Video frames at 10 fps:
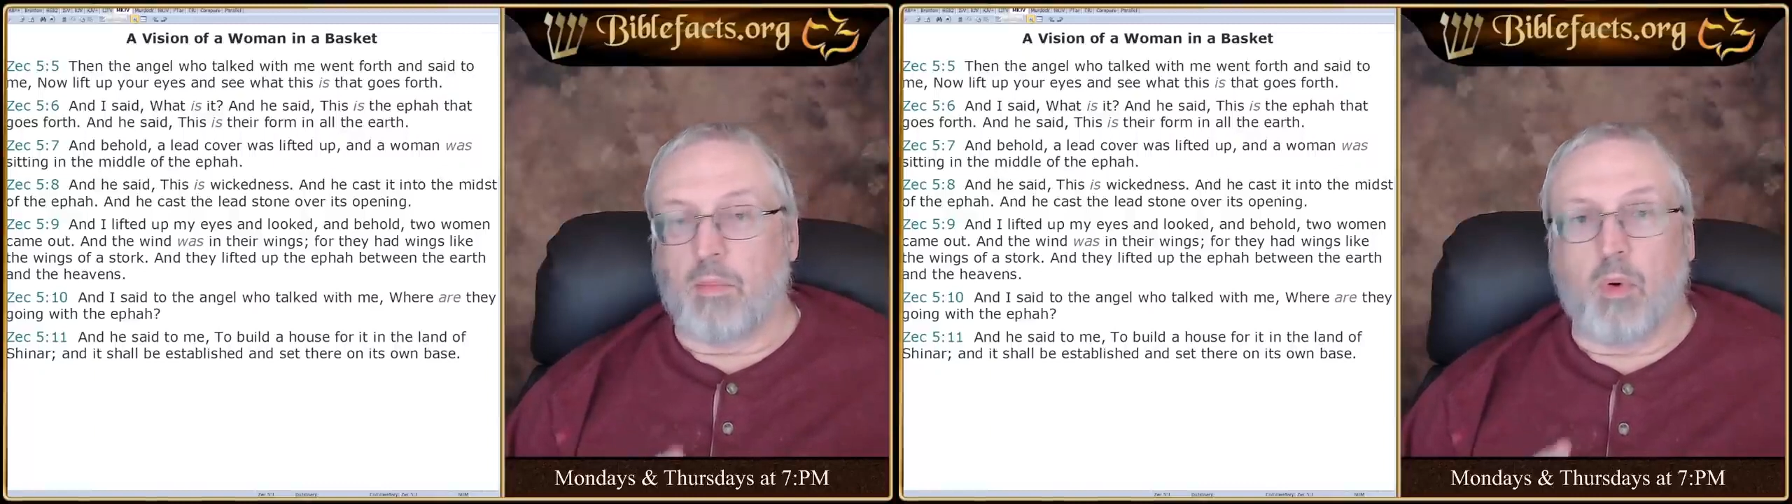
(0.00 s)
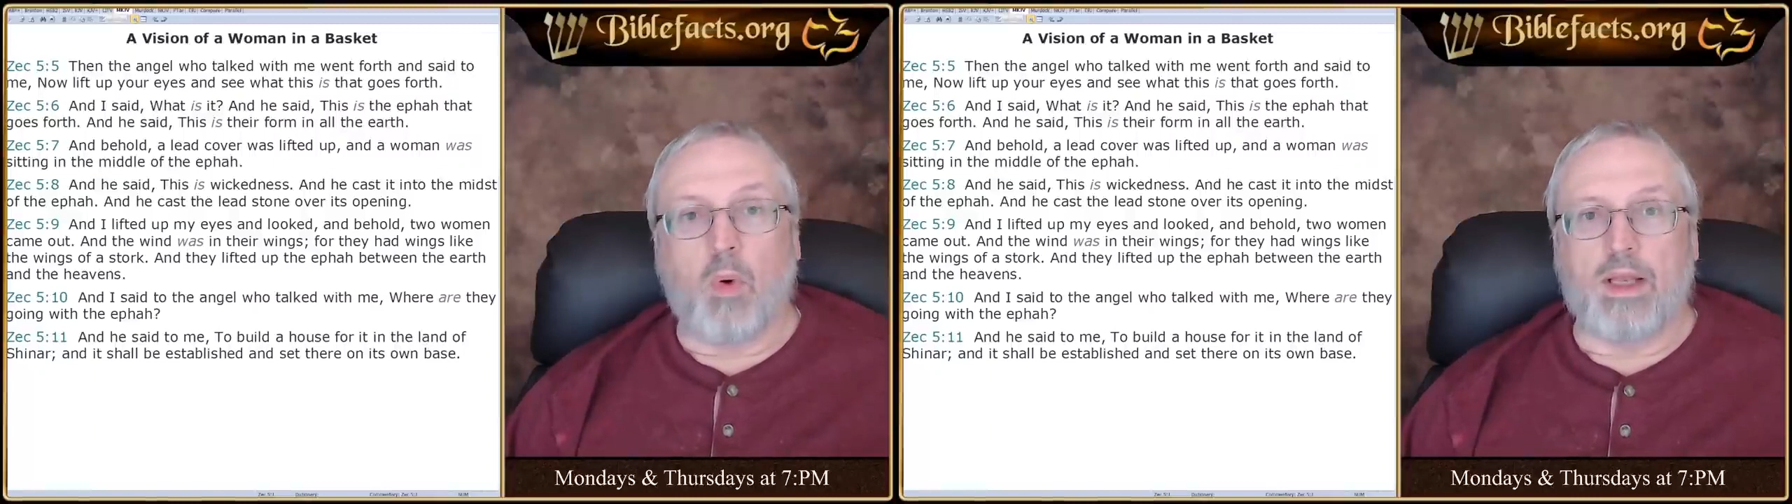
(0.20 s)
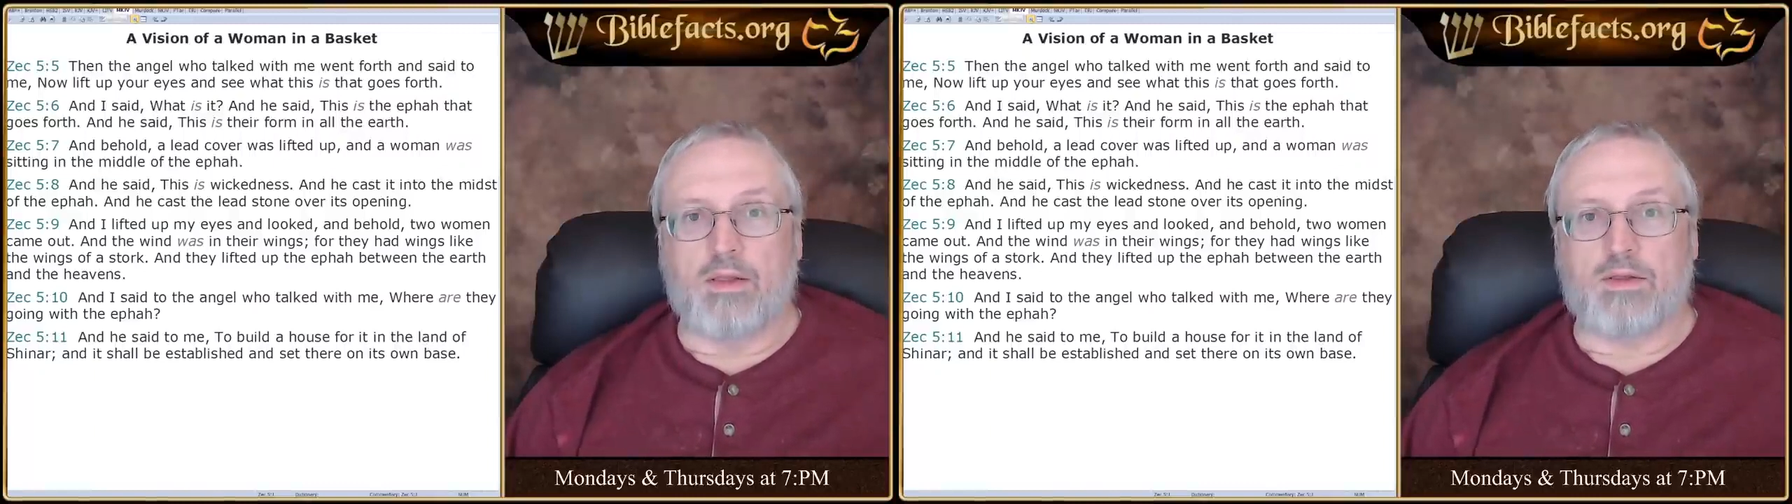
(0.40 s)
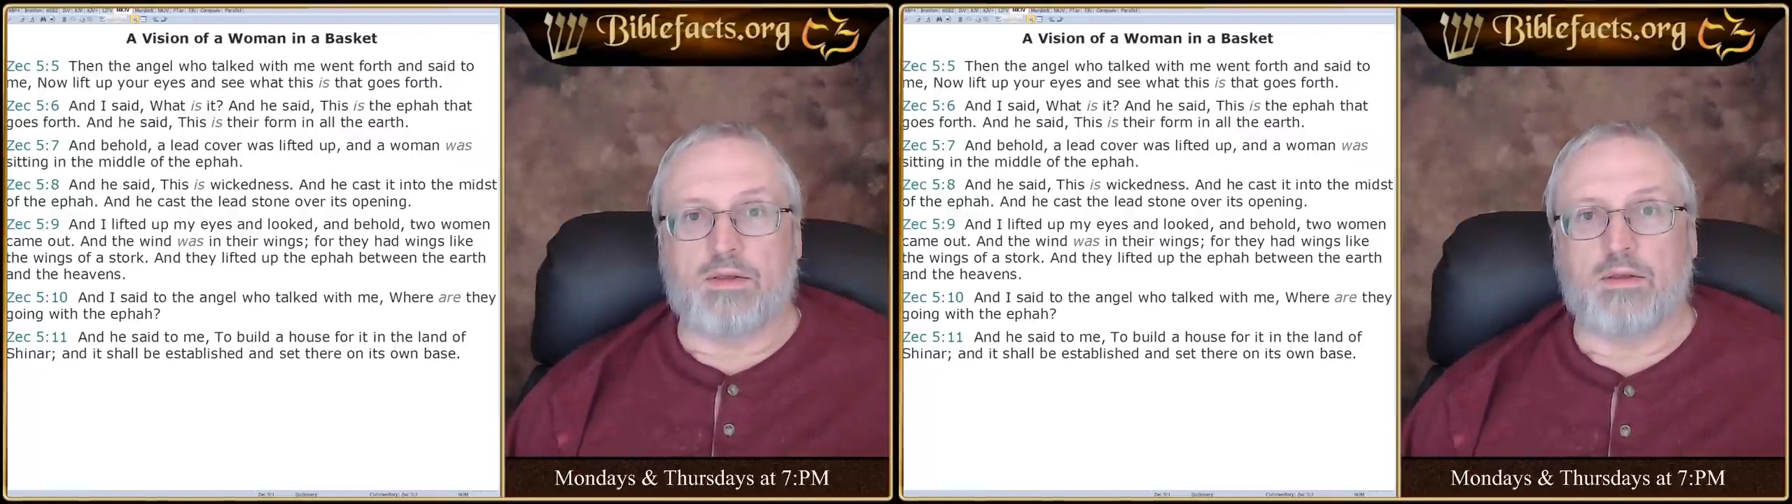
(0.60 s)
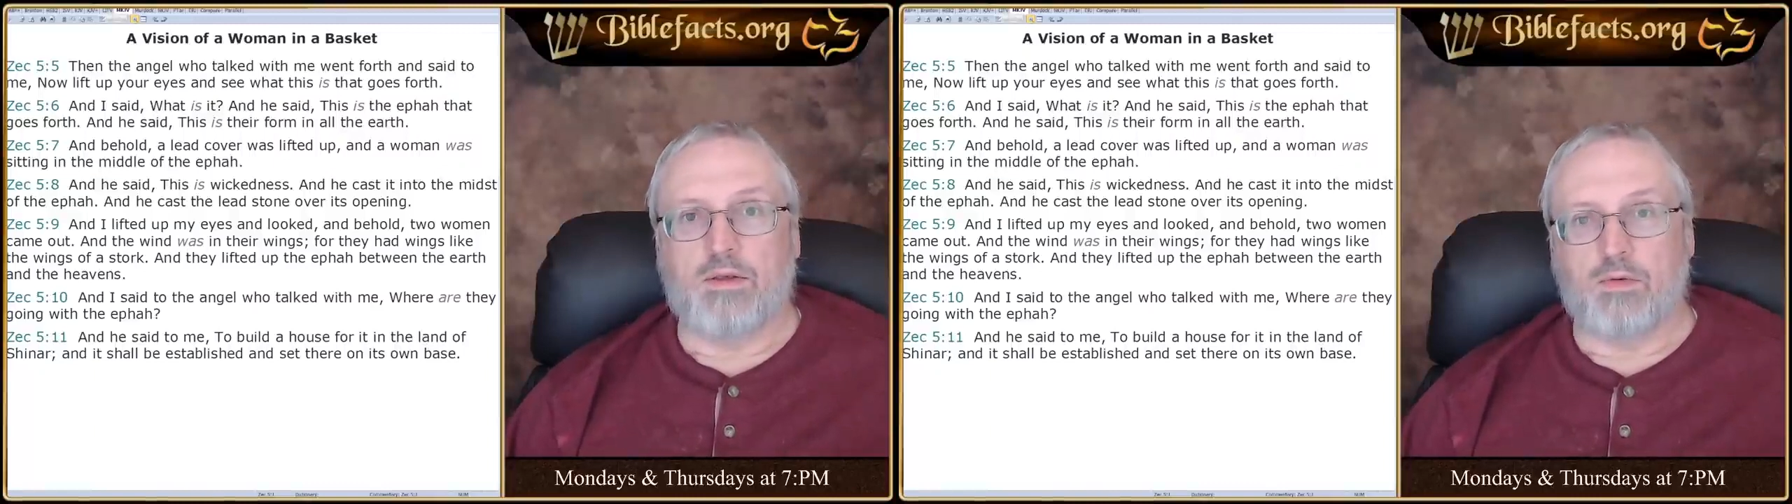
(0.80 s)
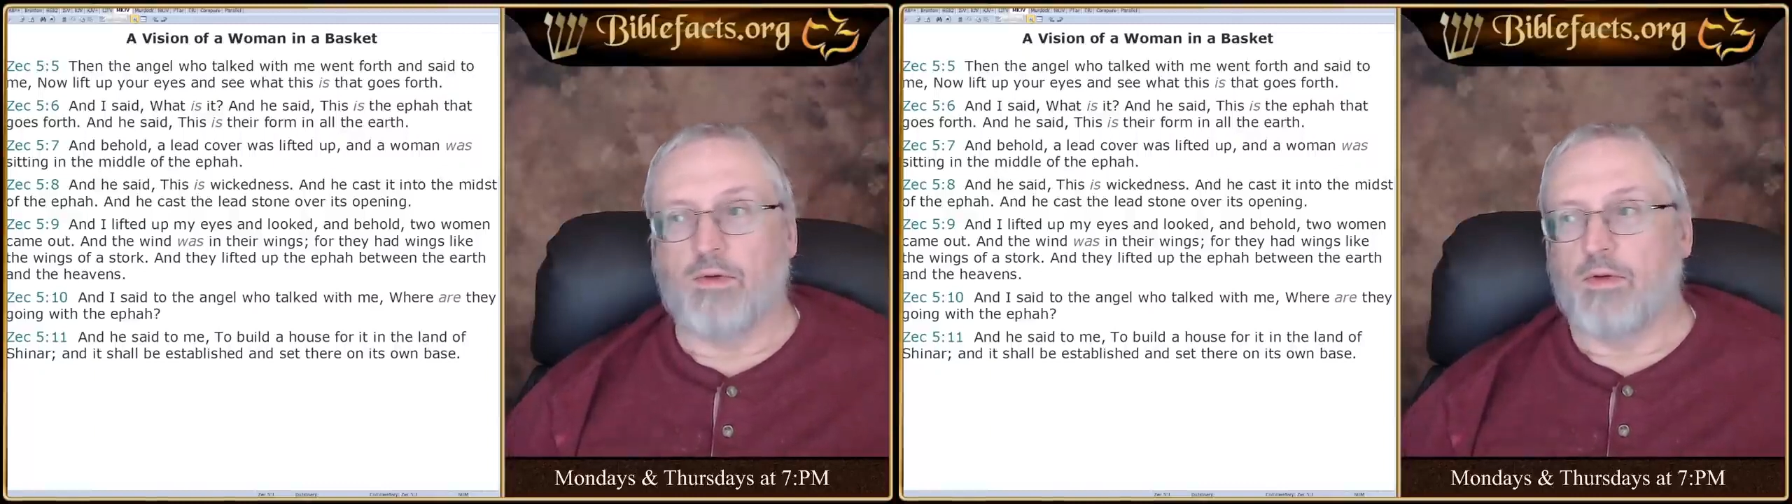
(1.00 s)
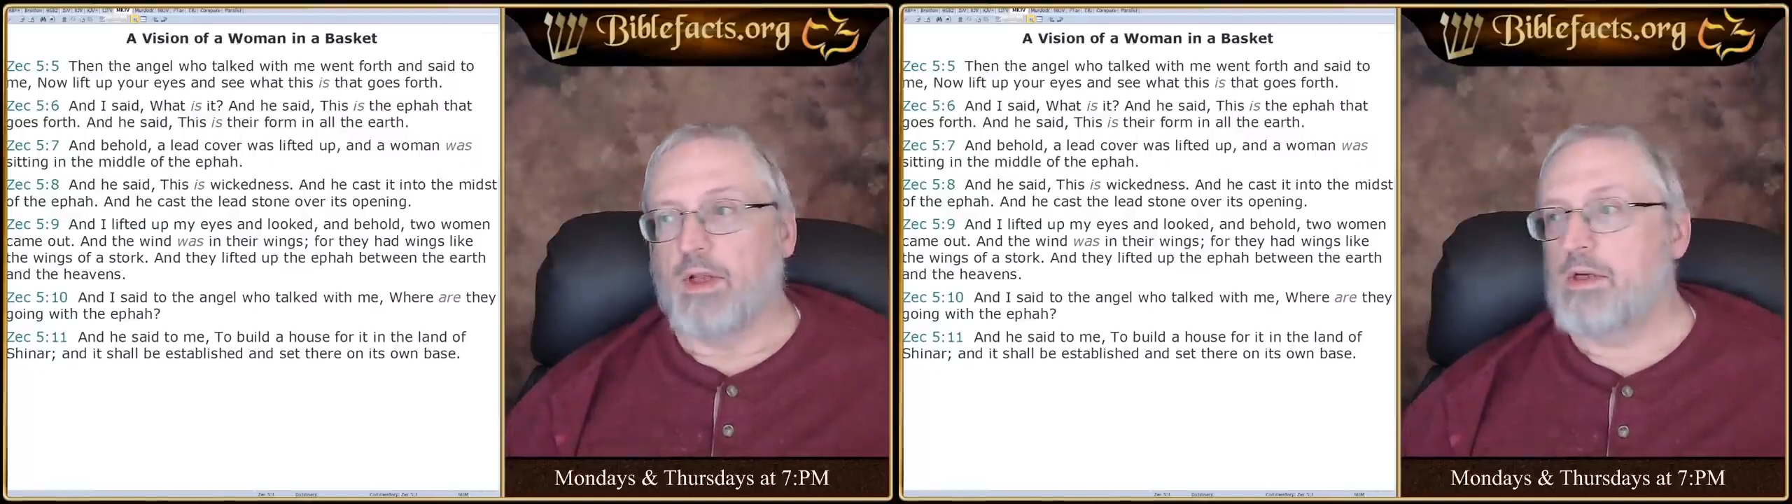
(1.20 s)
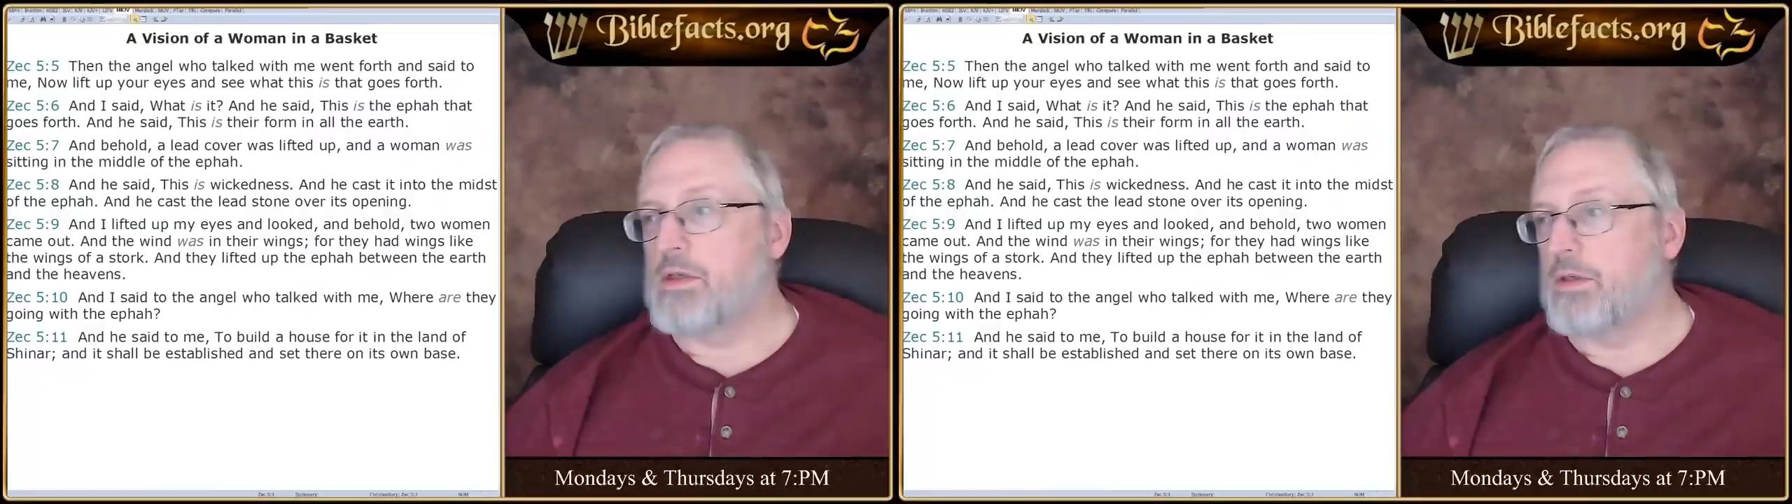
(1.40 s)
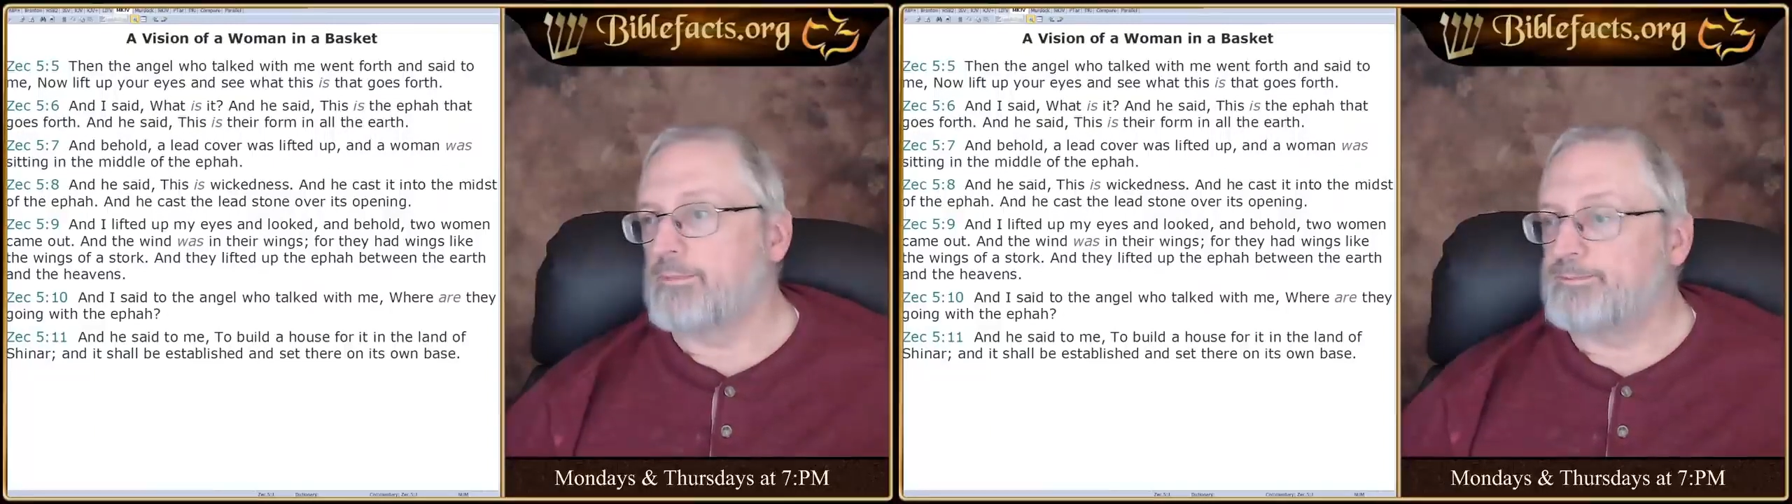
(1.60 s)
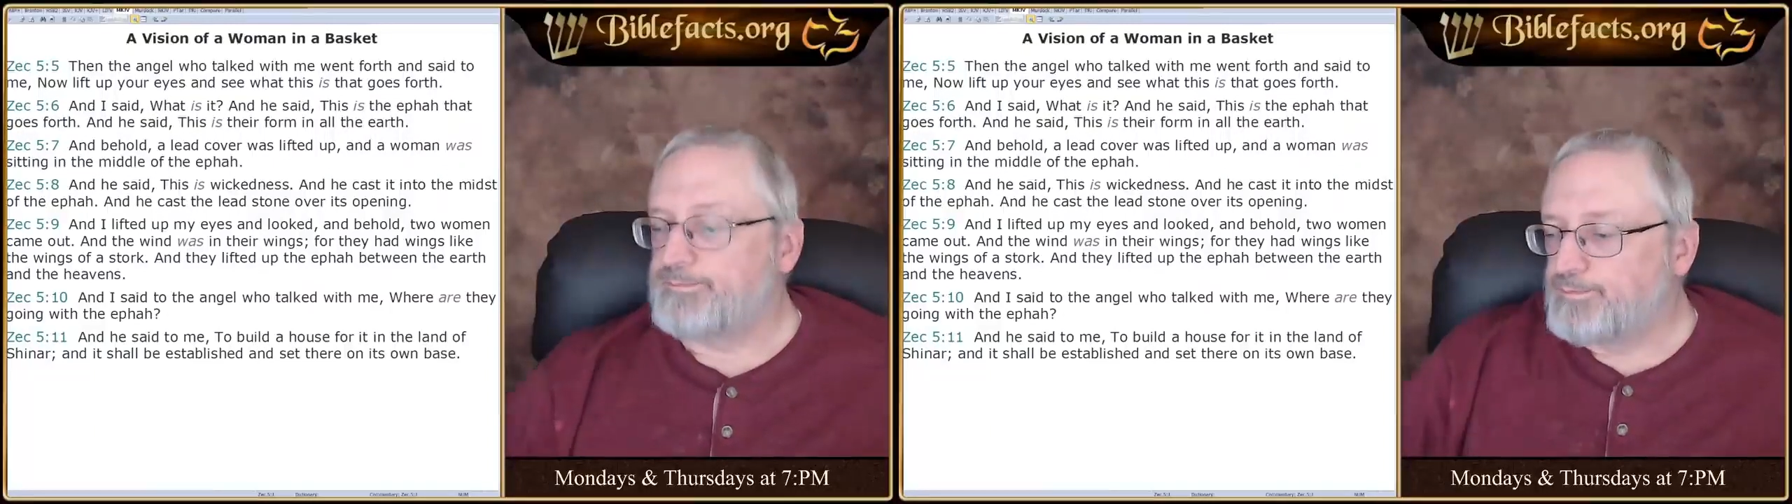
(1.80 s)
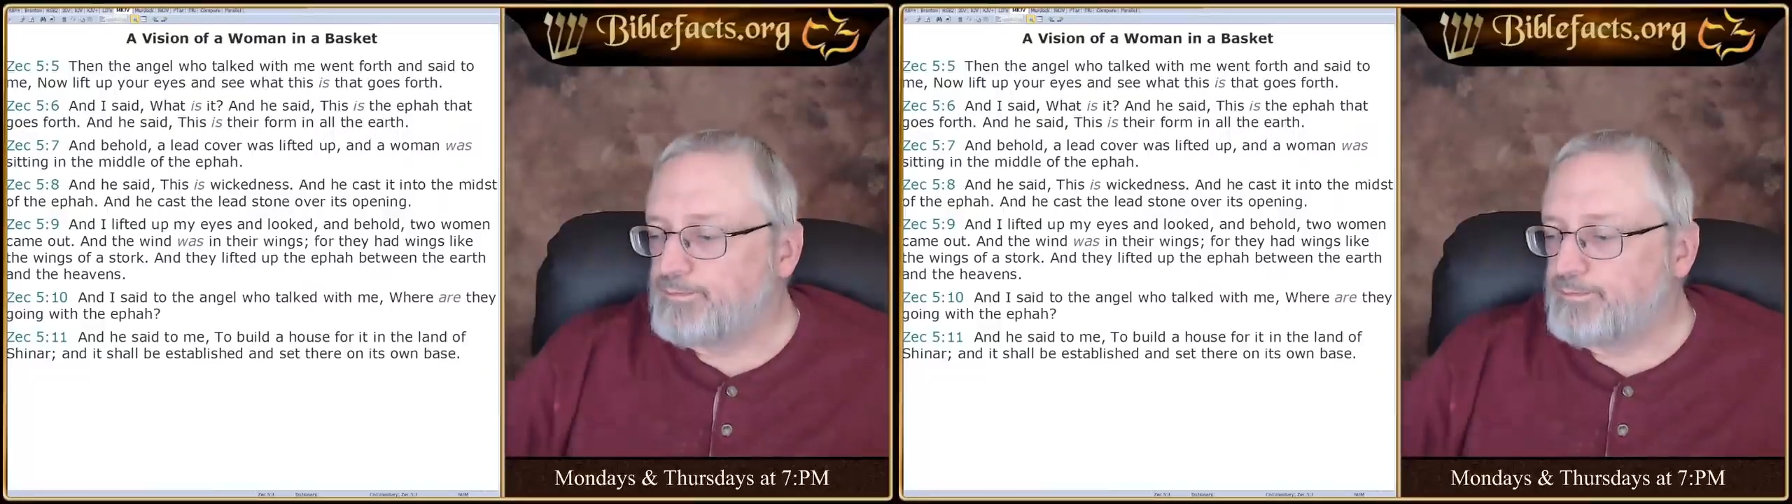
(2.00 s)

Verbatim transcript: points to Revelation.